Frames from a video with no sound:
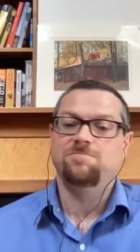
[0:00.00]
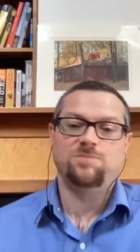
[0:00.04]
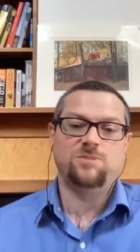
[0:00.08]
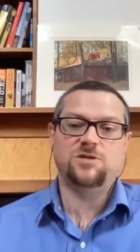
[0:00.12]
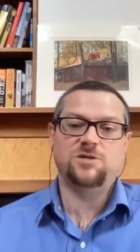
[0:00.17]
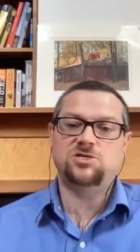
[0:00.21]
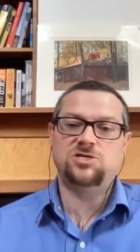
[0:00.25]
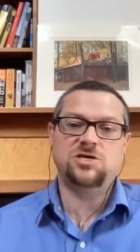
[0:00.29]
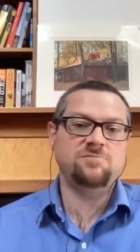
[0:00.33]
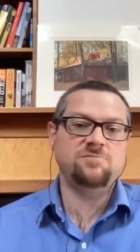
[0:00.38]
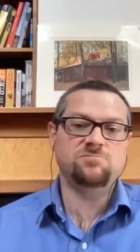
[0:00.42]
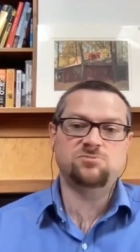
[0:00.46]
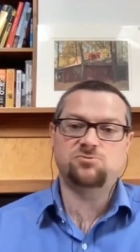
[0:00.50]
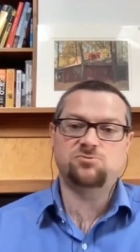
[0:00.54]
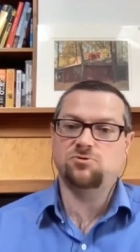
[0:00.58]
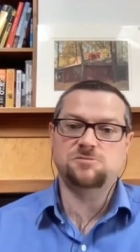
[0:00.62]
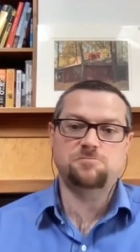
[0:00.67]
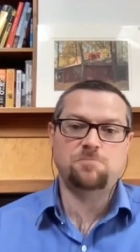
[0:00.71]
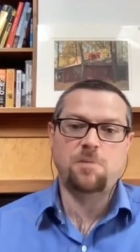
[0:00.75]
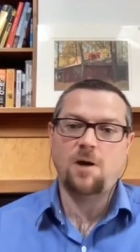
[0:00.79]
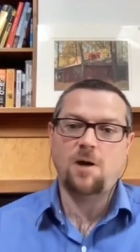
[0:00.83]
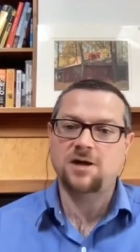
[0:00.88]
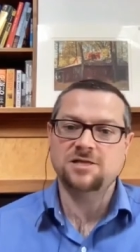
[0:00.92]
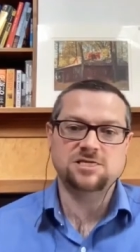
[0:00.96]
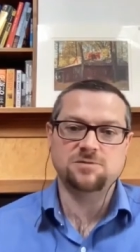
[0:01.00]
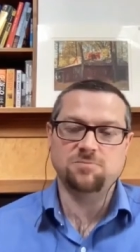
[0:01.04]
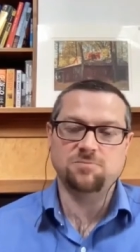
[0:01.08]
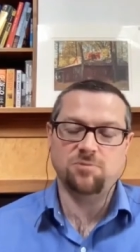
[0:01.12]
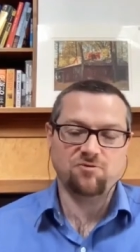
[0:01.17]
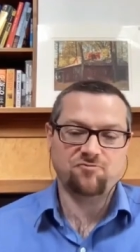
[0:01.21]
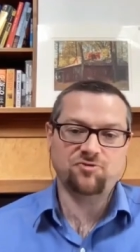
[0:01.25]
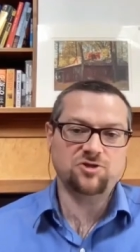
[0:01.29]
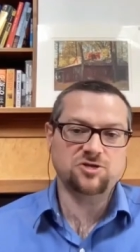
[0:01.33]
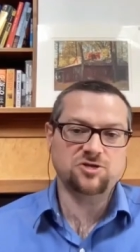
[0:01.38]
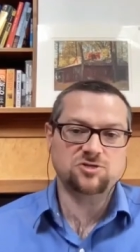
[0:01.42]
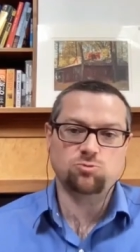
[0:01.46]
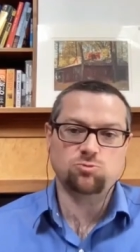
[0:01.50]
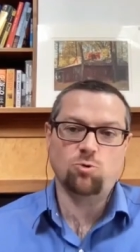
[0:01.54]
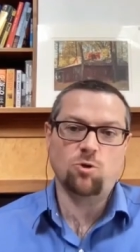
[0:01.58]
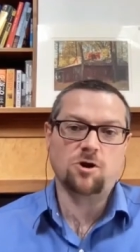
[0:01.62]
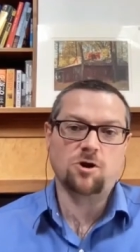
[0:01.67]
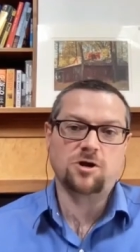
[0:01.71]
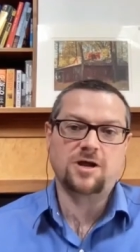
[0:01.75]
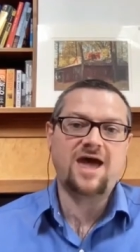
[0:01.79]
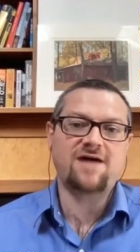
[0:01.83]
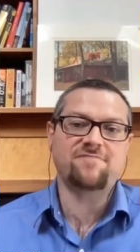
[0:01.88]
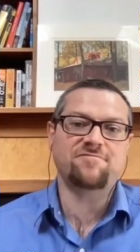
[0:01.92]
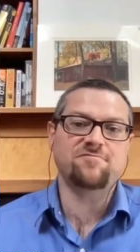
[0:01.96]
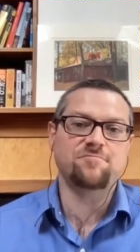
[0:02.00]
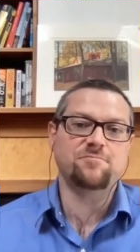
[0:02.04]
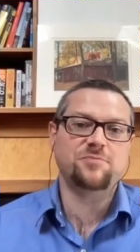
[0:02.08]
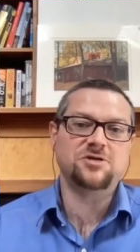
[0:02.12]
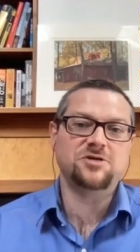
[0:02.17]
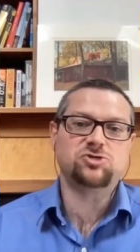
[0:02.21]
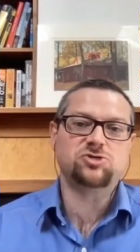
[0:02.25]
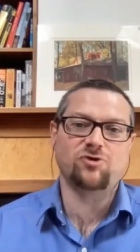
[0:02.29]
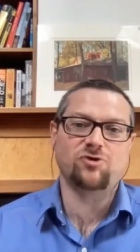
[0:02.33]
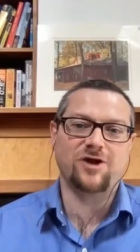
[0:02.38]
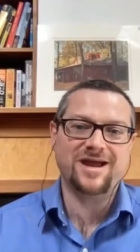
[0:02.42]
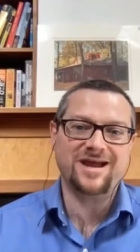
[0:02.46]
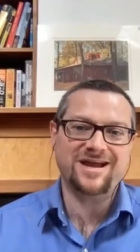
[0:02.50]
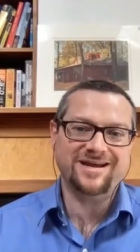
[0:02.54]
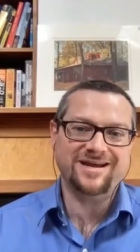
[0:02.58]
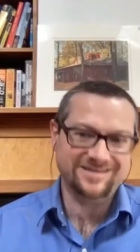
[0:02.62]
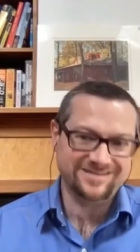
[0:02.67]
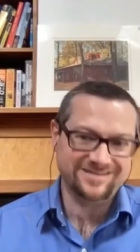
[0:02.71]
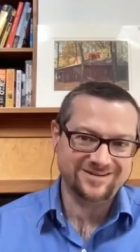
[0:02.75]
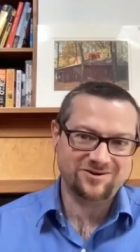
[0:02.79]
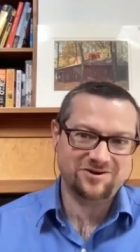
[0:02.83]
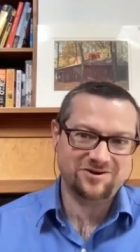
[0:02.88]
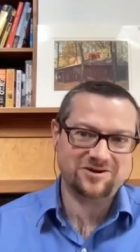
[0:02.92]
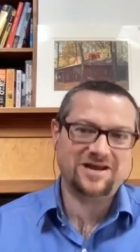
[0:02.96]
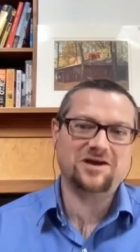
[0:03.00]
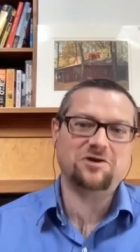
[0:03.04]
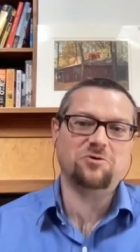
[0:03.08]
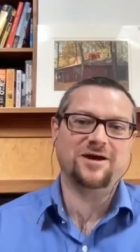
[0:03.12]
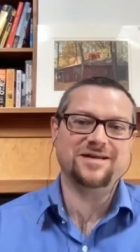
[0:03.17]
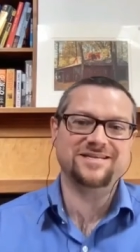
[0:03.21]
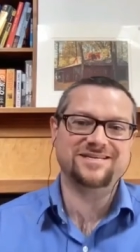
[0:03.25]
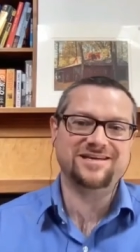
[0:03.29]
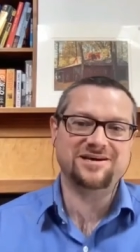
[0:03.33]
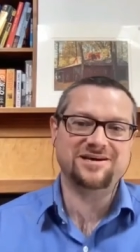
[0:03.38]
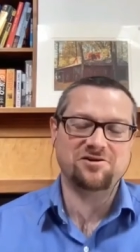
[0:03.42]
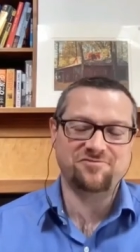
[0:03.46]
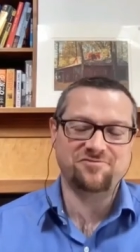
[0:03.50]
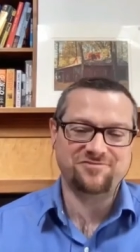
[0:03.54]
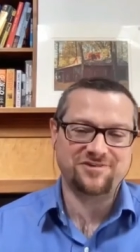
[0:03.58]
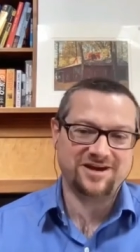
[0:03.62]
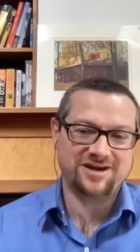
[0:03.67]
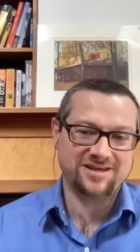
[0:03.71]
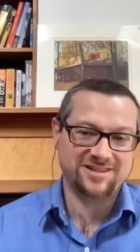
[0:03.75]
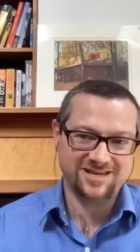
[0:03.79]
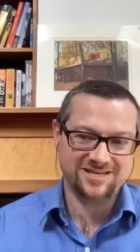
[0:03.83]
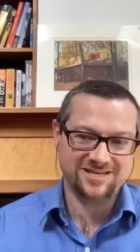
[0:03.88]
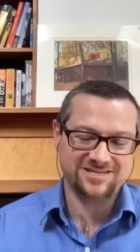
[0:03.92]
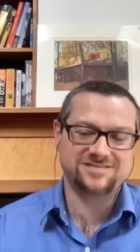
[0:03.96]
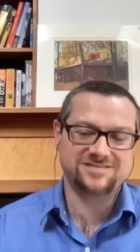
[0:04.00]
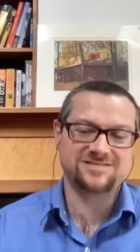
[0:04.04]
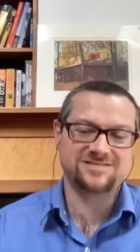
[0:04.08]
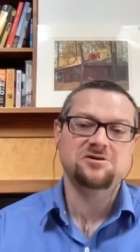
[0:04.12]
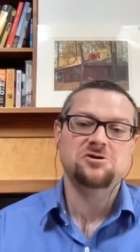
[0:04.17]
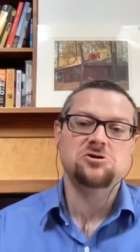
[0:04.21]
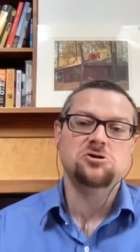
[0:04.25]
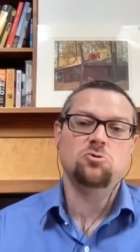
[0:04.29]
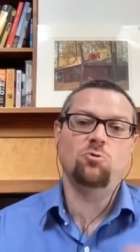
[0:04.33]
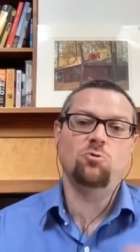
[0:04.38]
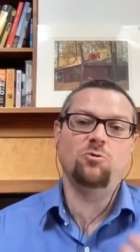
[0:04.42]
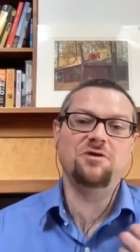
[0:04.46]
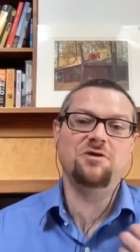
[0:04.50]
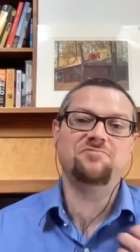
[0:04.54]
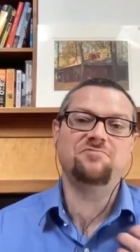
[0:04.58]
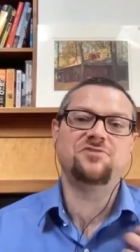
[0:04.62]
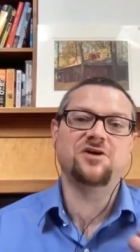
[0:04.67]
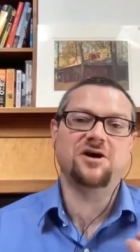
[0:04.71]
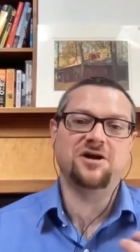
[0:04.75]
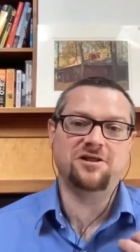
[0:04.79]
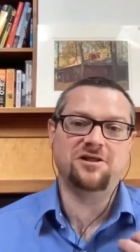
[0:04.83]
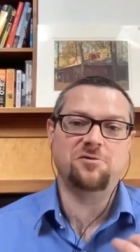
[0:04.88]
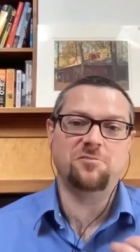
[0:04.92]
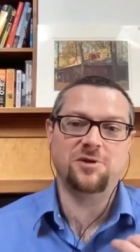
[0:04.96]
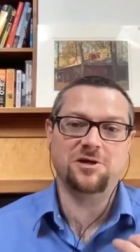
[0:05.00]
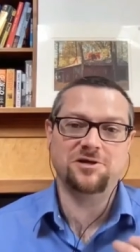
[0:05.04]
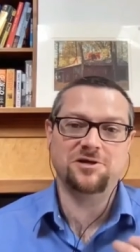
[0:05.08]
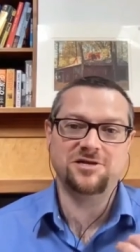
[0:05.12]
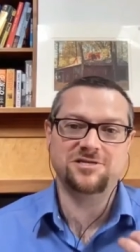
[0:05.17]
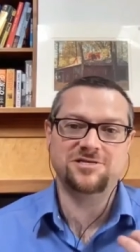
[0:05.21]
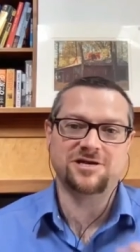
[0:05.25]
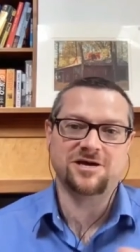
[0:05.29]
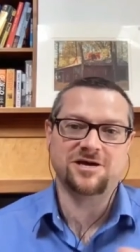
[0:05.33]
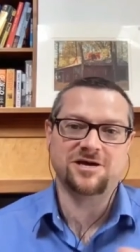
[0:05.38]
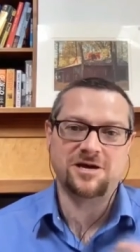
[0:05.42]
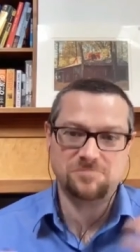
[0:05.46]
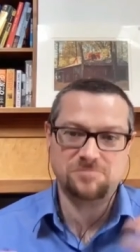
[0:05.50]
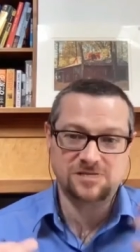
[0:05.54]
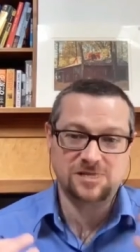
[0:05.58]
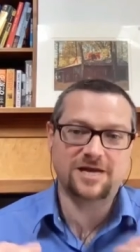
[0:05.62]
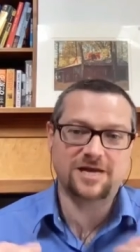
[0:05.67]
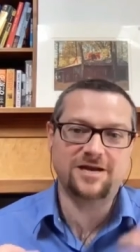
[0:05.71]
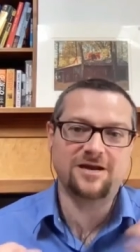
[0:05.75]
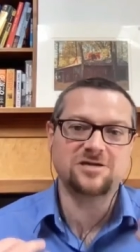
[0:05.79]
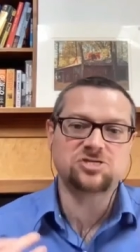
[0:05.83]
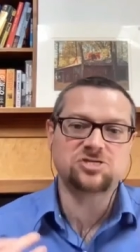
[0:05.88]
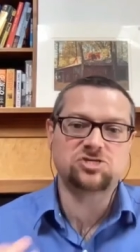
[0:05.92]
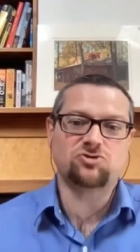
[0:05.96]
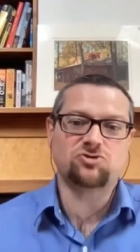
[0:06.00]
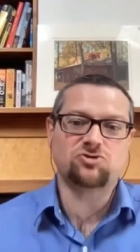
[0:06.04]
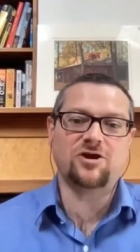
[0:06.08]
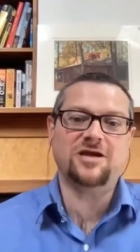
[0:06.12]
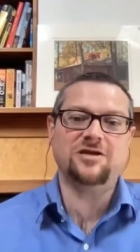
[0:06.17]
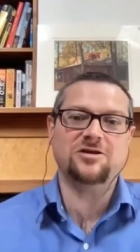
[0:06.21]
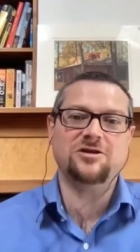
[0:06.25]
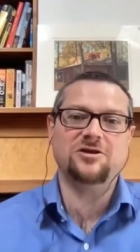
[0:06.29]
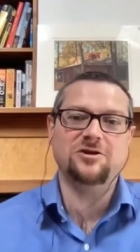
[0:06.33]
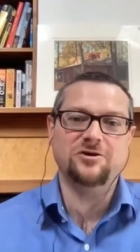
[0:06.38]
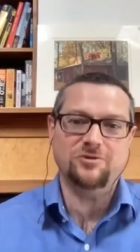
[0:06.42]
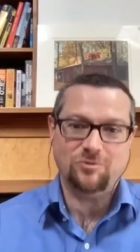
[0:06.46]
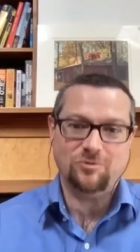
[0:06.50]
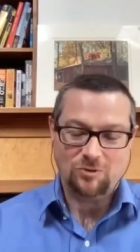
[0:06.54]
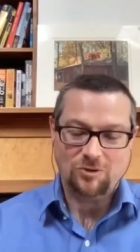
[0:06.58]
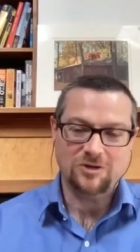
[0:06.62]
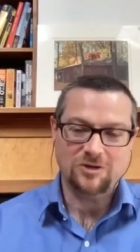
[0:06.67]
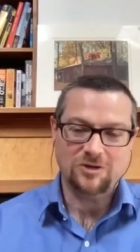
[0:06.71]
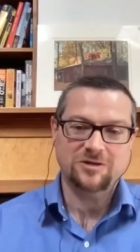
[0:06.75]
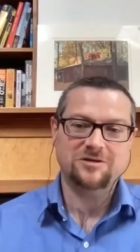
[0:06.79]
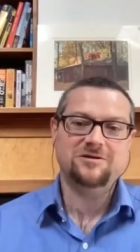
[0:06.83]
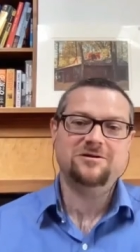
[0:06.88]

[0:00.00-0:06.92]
The teams responsible for this work haven't been trained on how to identify this. We've done it a million times. Let us train you